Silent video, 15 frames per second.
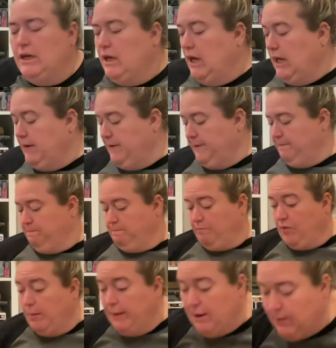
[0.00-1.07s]
I don't know.
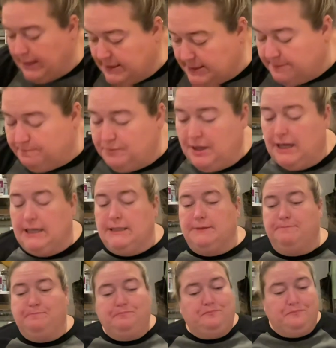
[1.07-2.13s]
But anyways, I
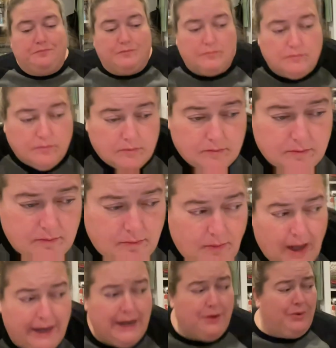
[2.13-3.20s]

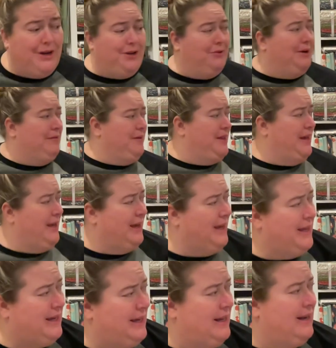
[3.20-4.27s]
need to redo everything and
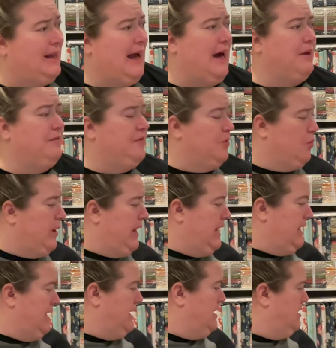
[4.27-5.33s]
get out of the
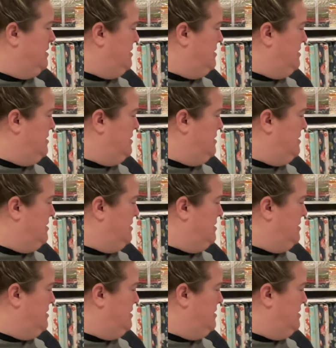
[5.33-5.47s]
way